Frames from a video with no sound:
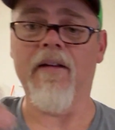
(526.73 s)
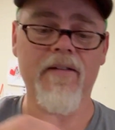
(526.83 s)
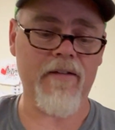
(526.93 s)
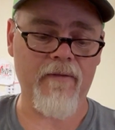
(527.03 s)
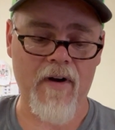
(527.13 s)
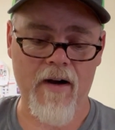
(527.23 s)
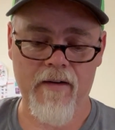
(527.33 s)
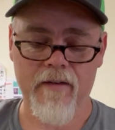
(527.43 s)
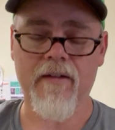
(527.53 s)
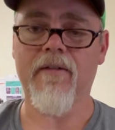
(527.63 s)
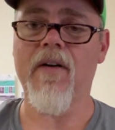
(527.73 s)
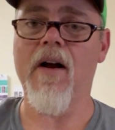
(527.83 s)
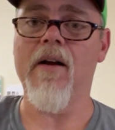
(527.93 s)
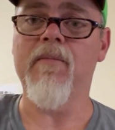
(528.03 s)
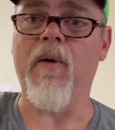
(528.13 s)
this is
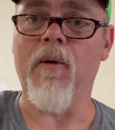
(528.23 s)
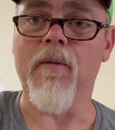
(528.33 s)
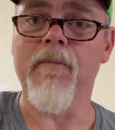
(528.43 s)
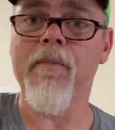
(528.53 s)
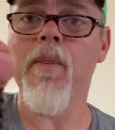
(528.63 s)
very important